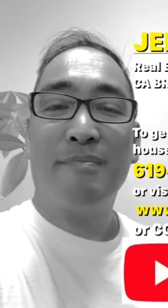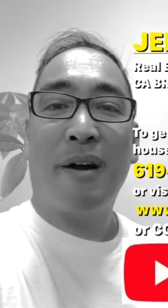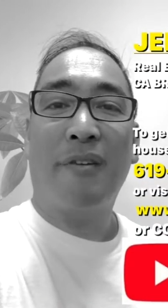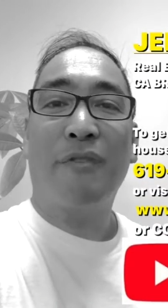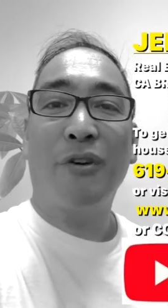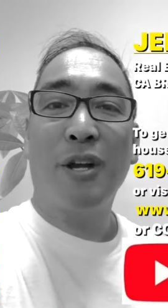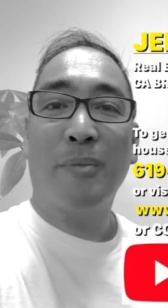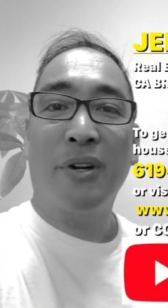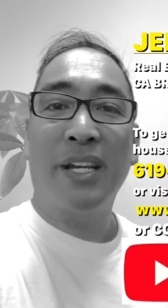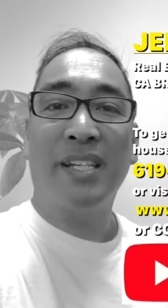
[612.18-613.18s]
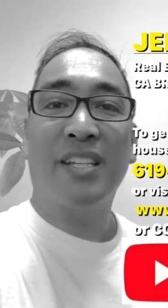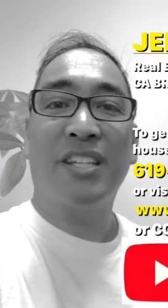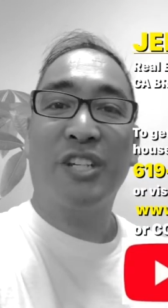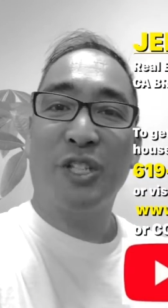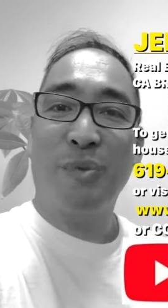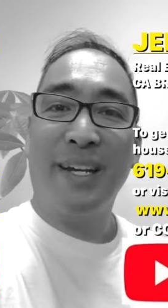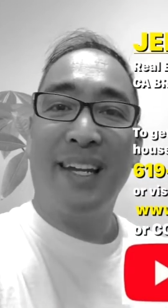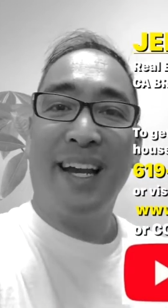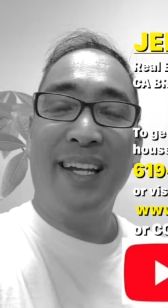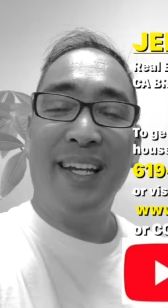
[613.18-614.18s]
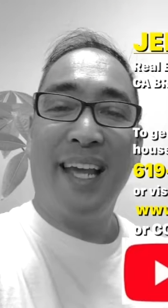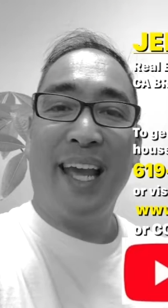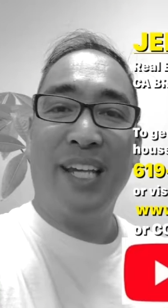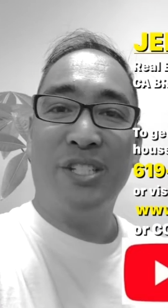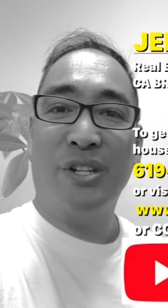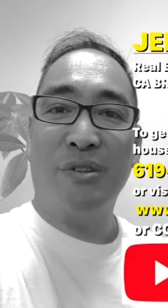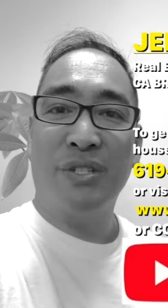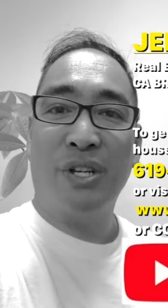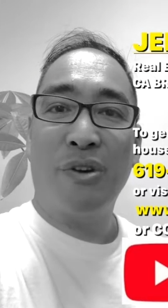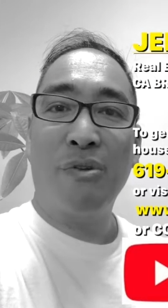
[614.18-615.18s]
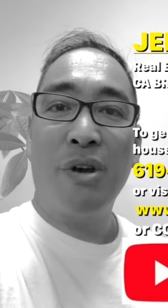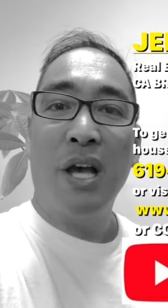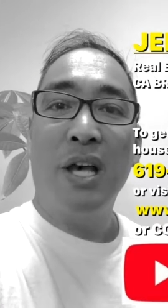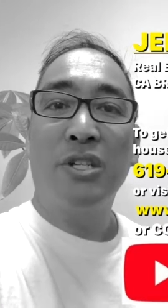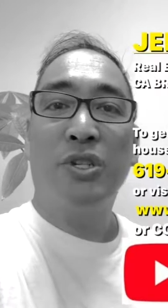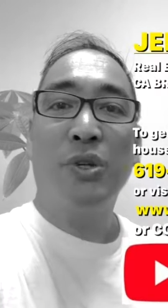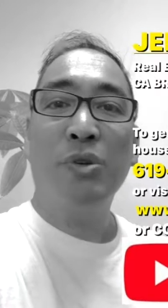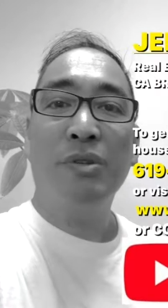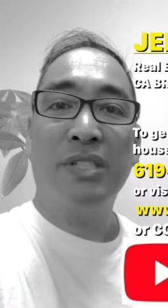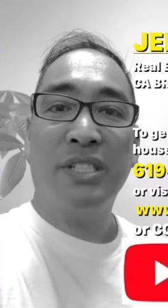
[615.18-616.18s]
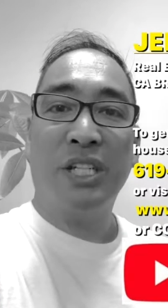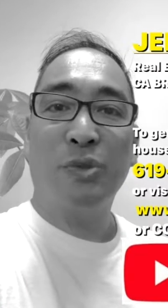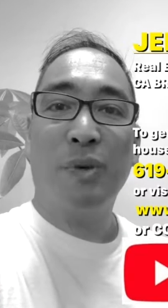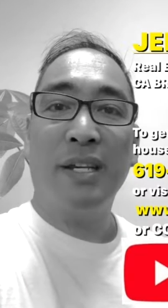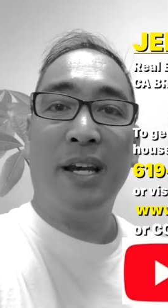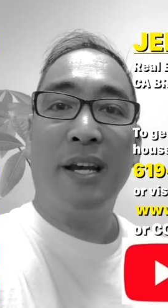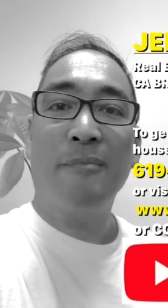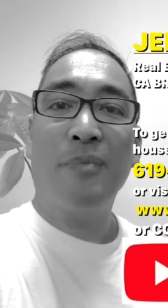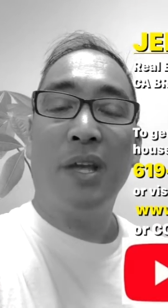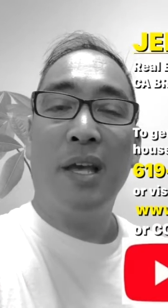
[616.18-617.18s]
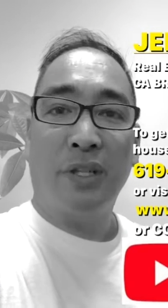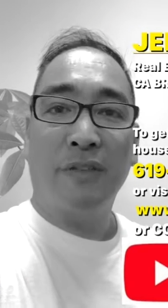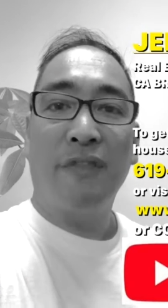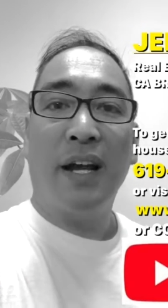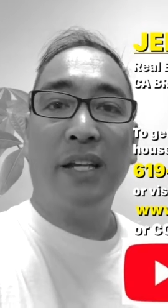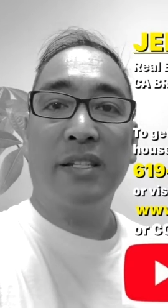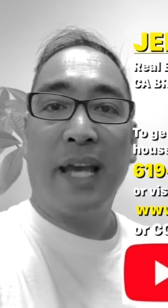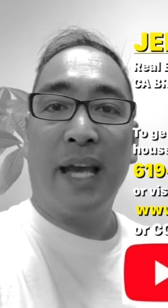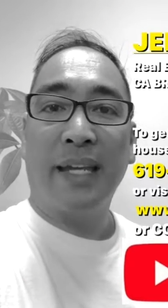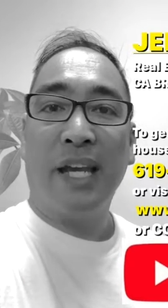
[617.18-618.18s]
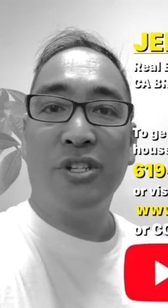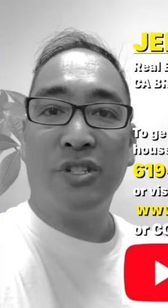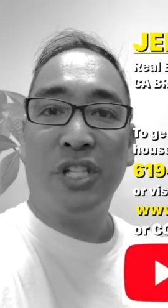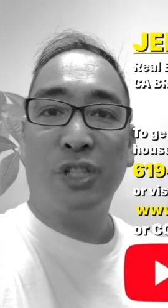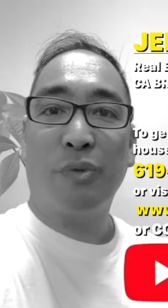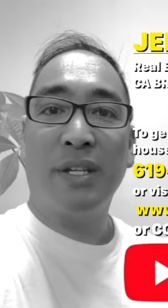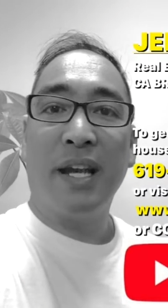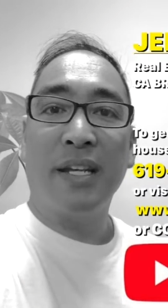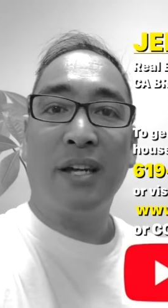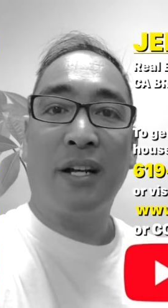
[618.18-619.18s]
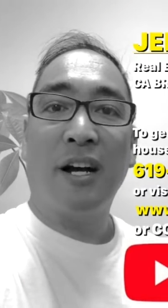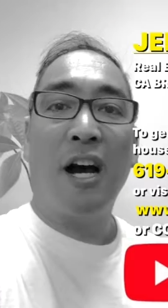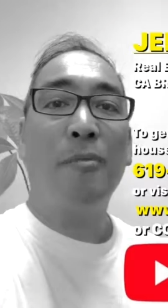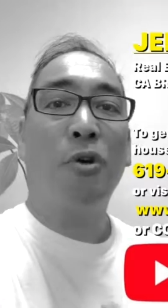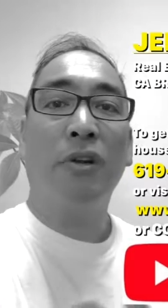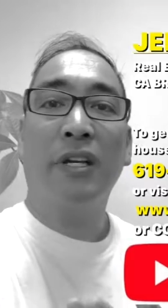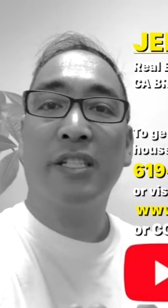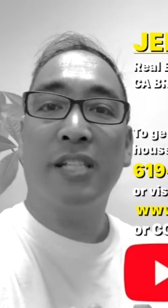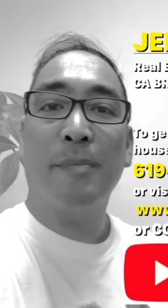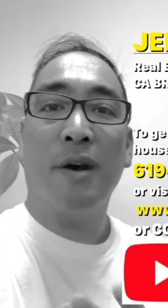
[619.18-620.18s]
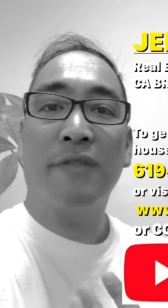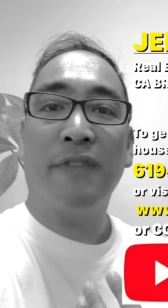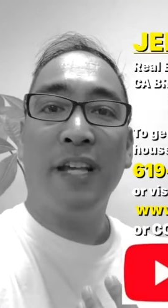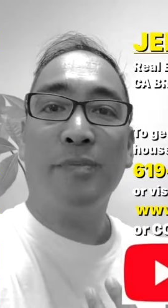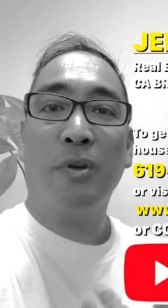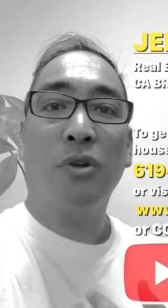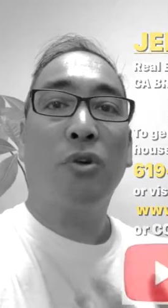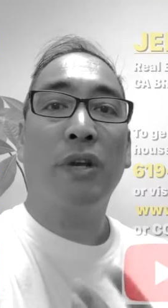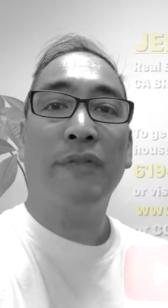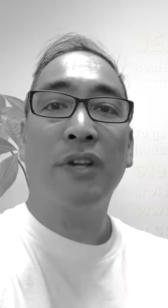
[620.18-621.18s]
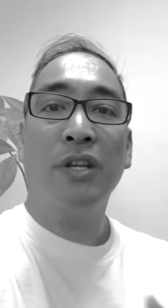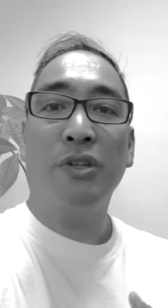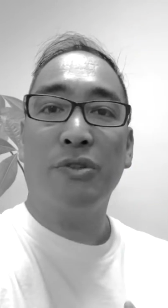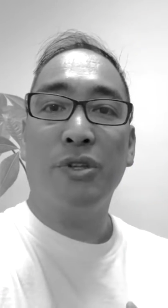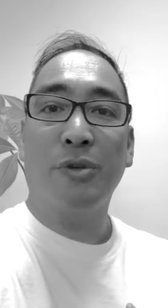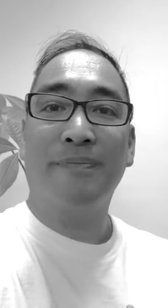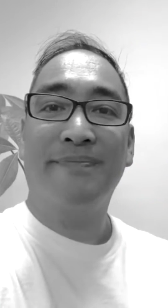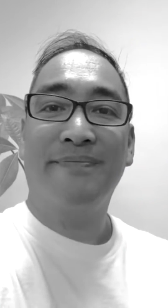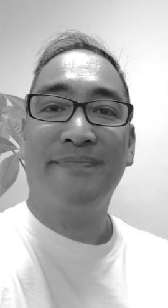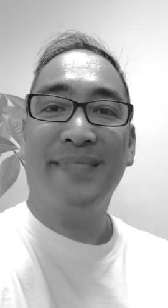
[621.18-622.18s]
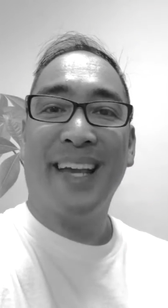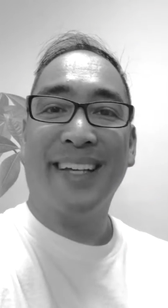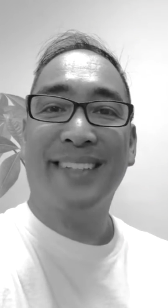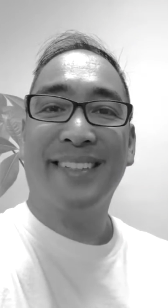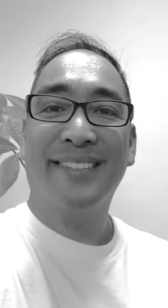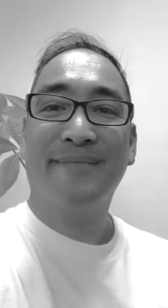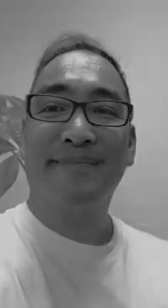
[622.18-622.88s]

Our phone number is 619-800-2619. You can find us at agent619.com or look us up on Facebook or even on YouTube. Thanks.